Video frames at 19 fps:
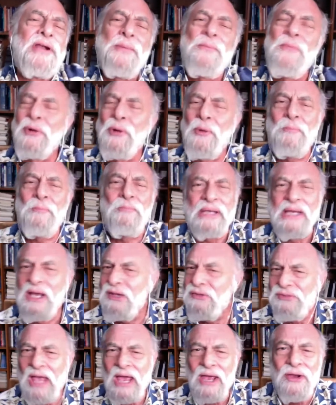immortal
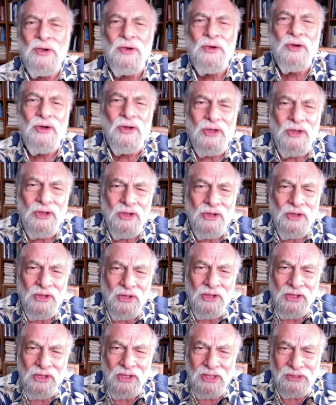beings, and
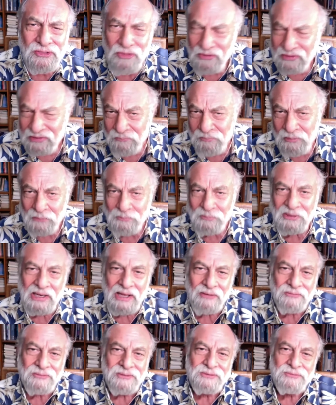good-looking people.
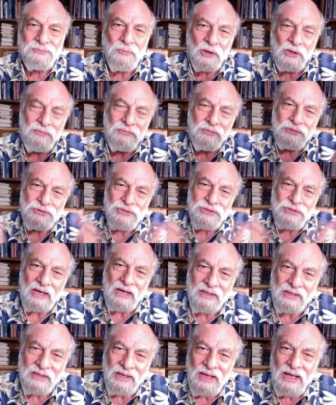Now, wonderful
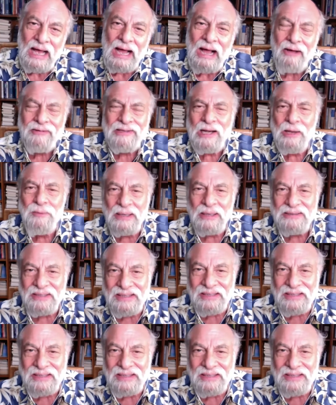Jackie, how can I make the